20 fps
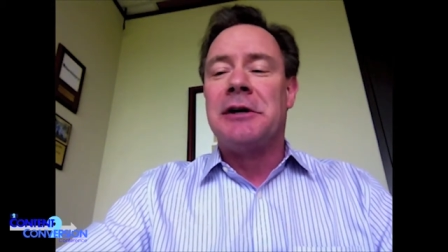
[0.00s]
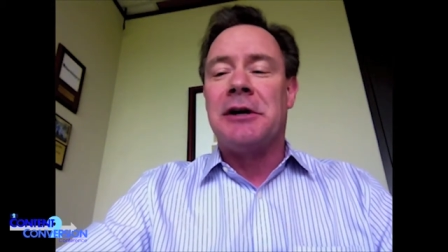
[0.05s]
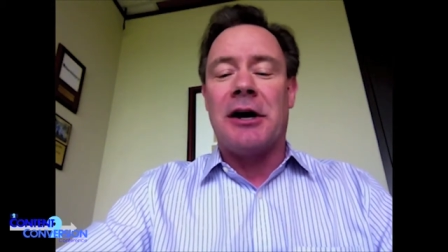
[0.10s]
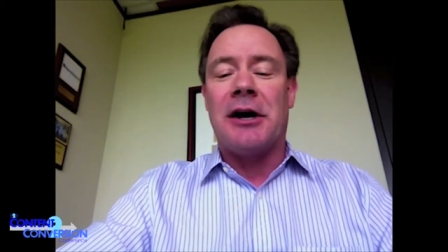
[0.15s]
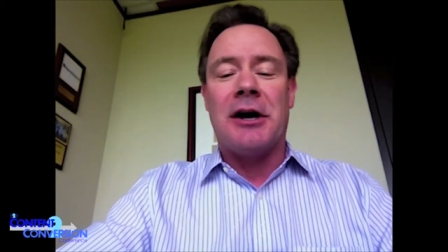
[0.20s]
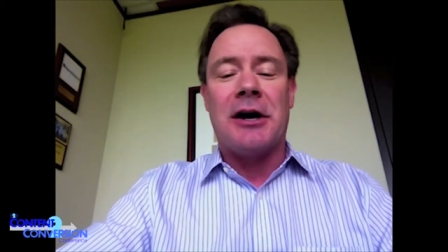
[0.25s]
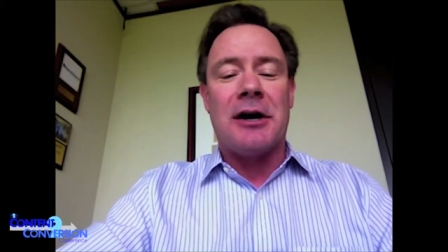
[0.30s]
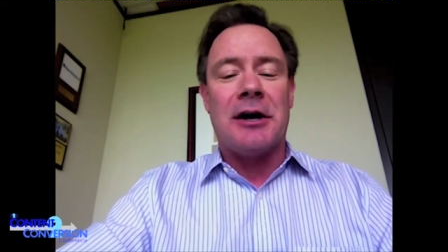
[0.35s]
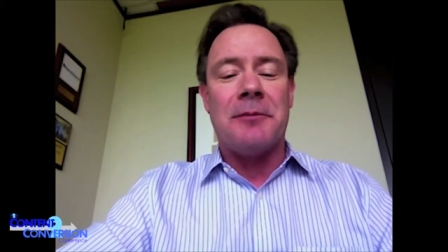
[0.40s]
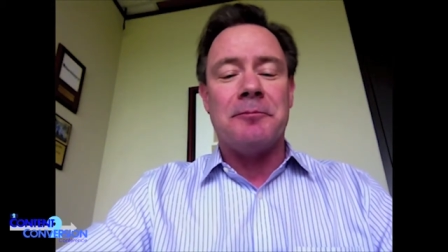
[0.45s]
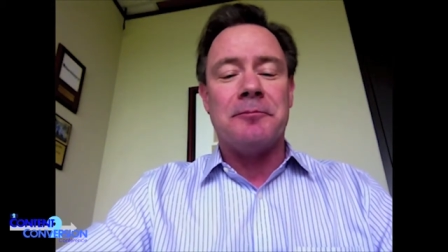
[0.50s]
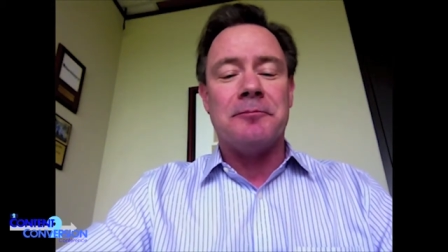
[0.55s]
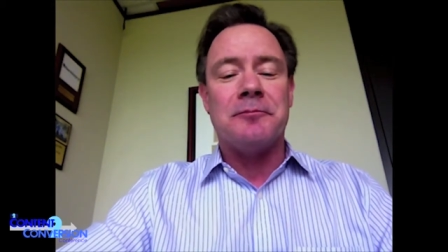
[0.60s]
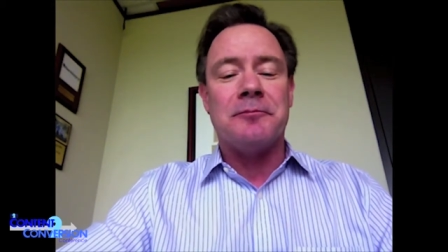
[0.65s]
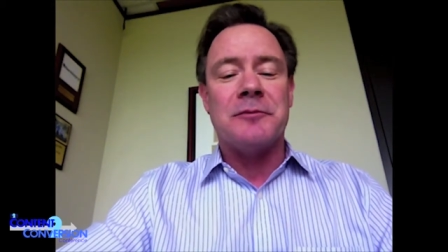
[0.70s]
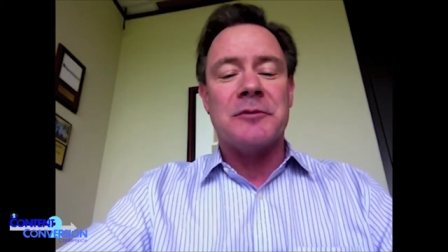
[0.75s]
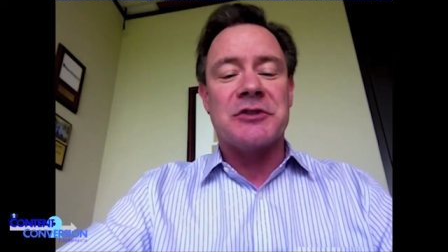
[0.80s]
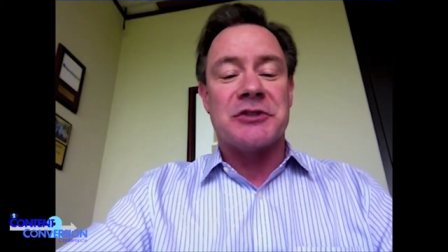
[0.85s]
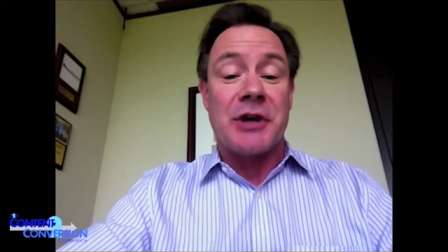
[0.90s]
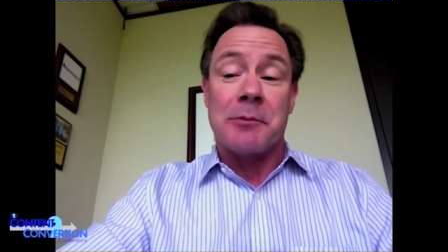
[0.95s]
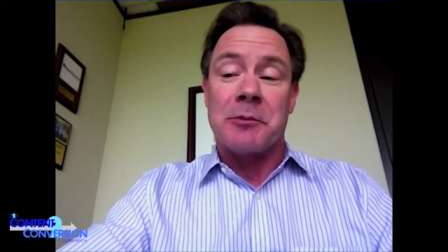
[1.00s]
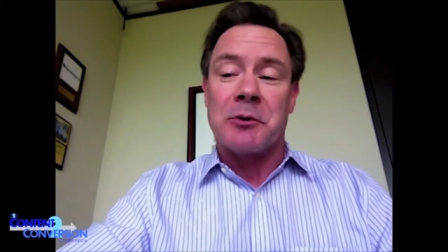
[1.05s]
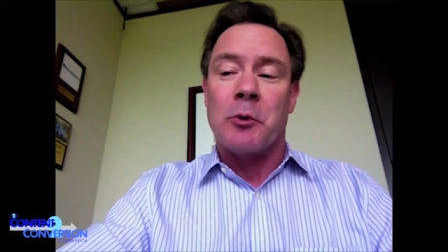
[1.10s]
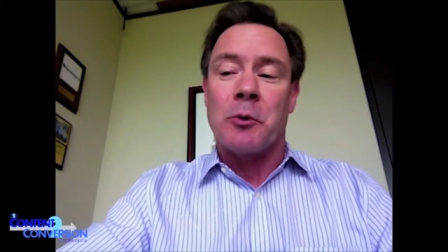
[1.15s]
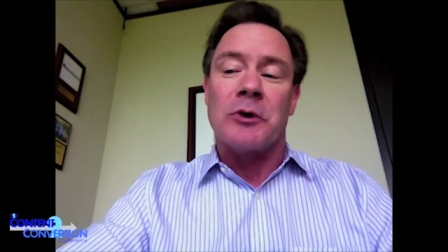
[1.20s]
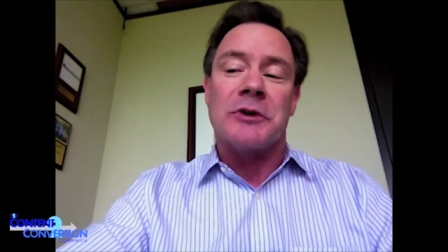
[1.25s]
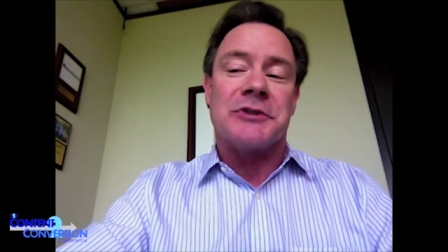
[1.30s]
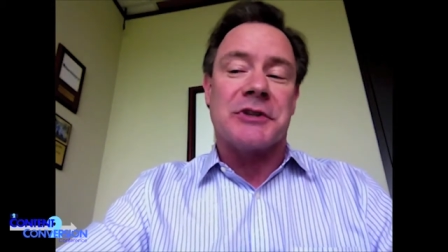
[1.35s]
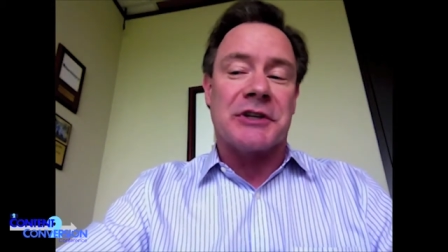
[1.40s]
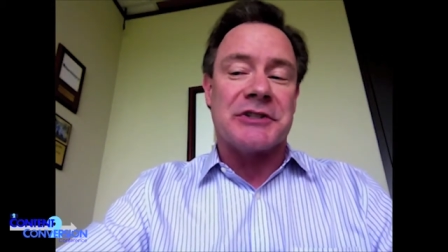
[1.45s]
Um, some are
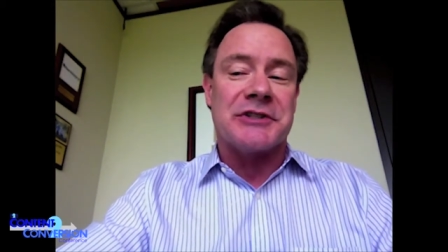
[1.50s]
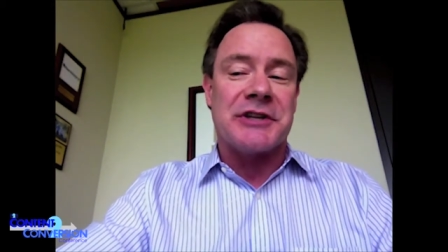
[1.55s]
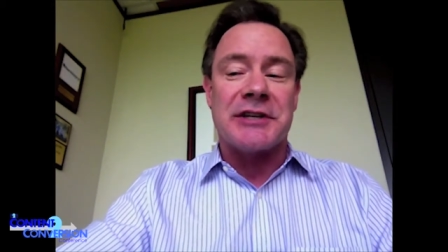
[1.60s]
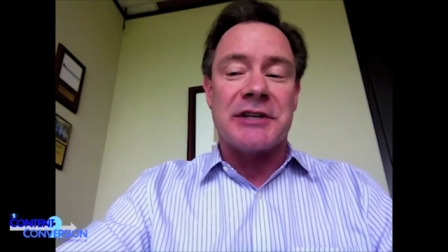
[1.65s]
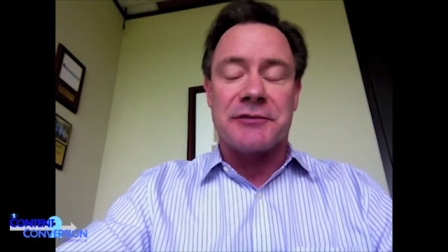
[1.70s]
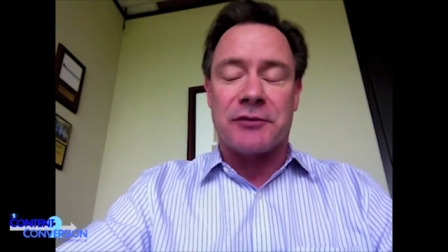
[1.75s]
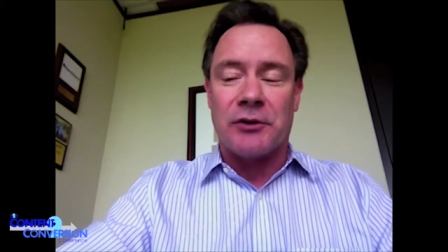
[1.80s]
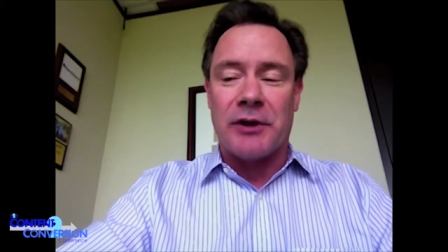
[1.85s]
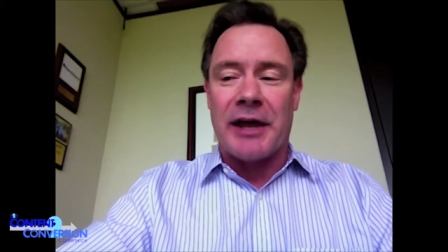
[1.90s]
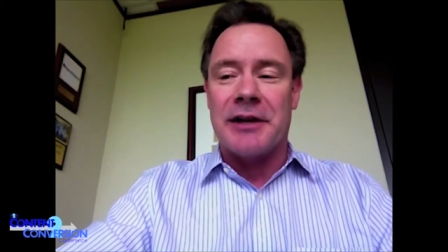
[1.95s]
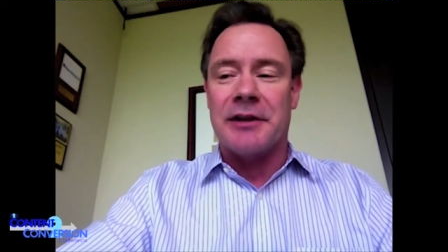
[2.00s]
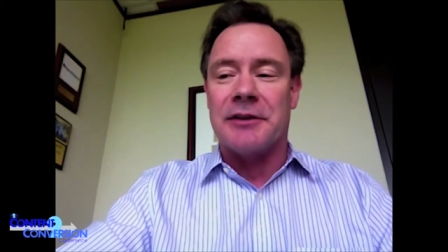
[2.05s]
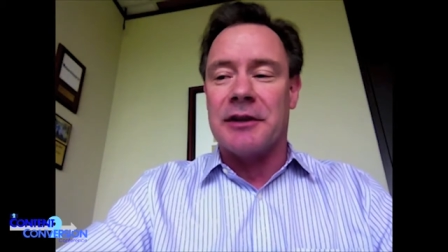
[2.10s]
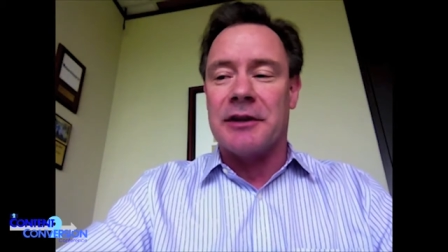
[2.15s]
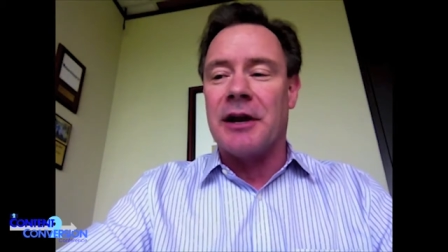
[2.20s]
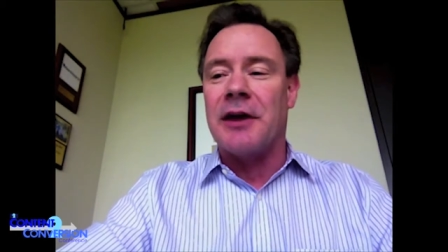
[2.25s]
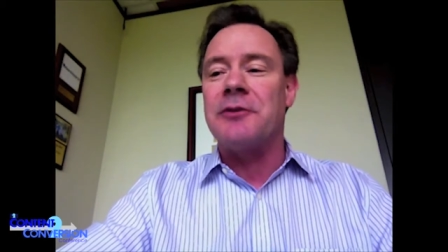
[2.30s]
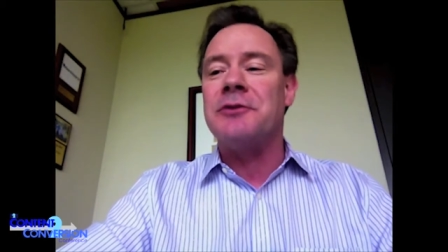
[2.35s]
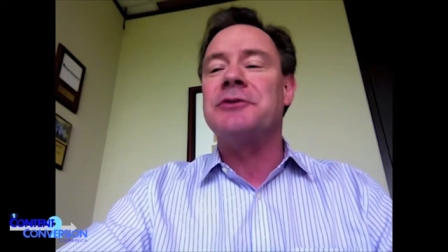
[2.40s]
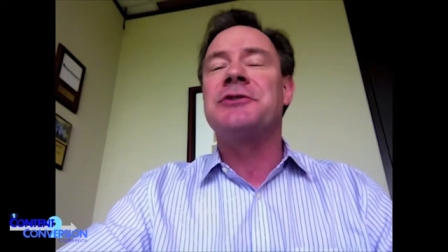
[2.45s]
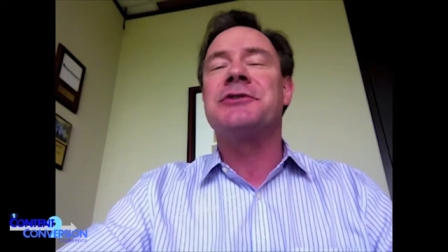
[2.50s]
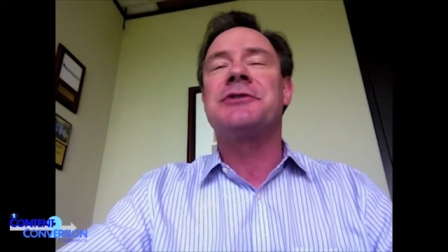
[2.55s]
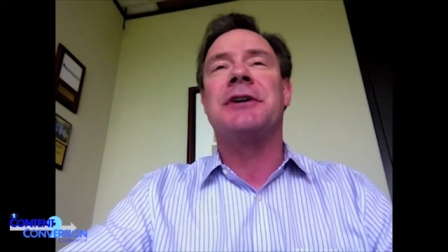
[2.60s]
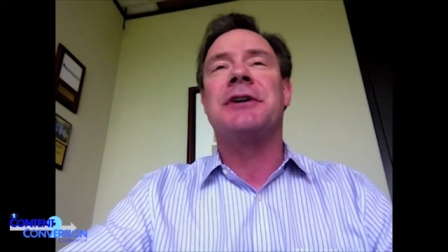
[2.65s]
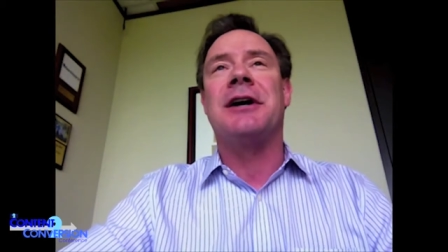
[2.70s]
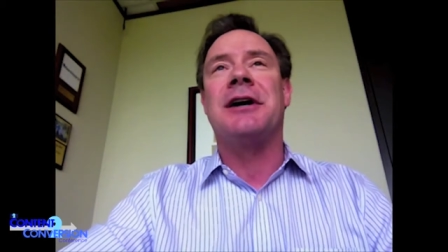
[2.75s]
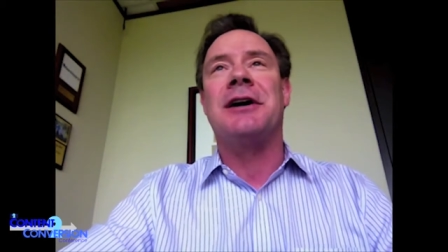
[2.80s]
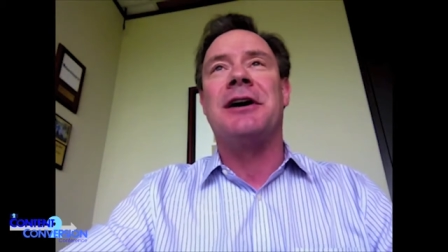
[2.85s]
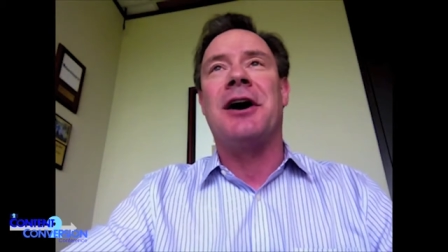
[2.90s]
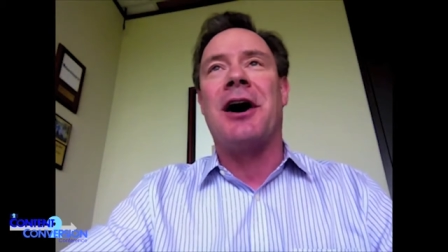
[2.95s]
more successful at it than others, uh,
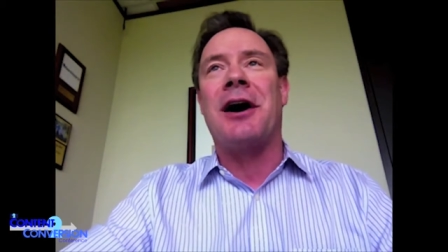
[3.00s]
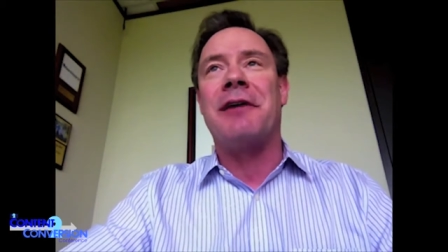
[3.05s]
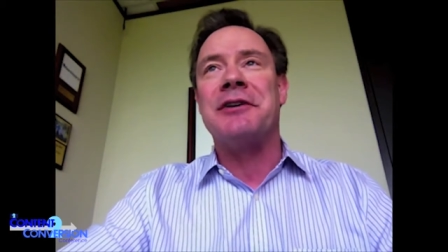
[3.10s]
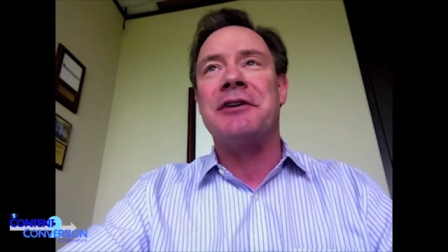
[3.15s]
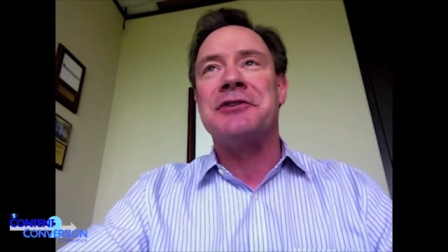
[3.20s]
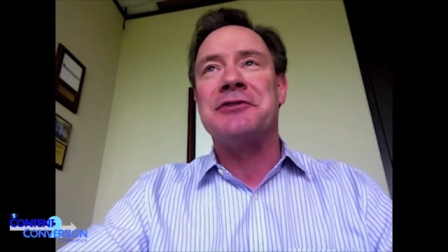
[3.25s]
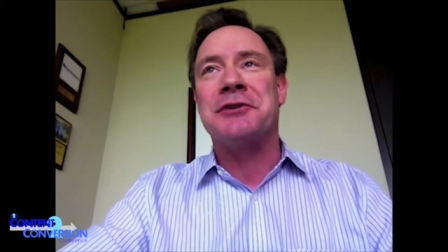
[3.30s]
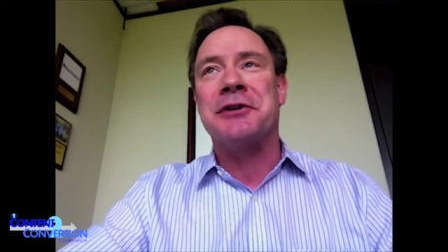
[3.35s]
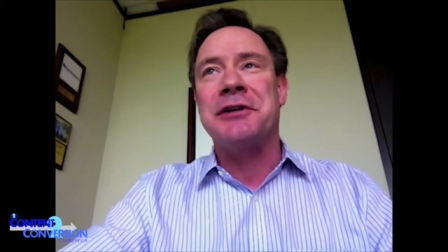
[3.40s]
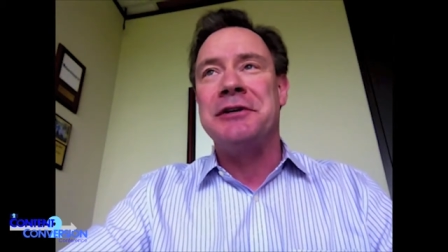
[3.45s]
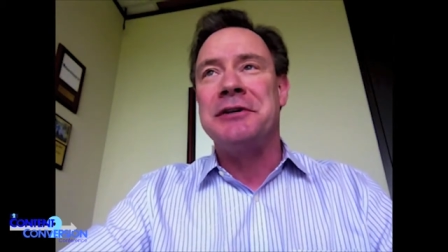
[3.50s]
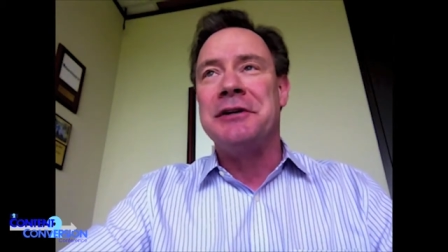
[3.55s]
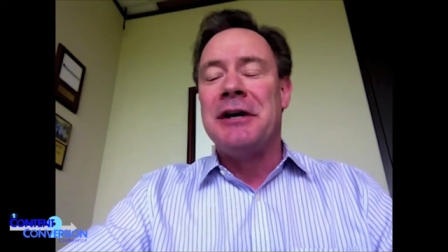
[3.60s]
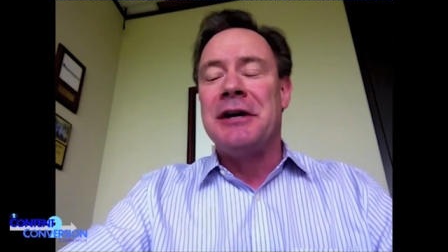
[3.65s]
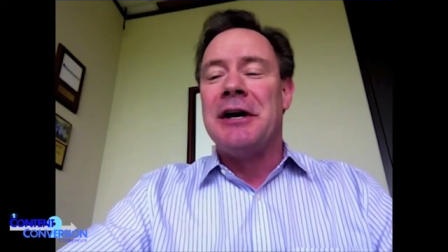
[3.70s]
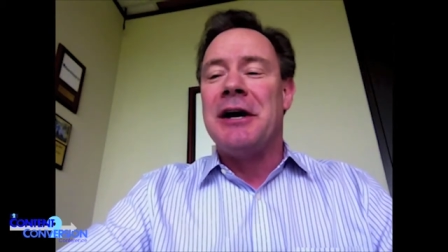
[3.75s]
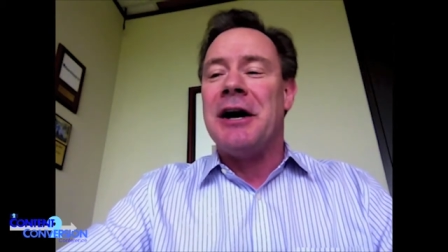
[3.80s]
obviously,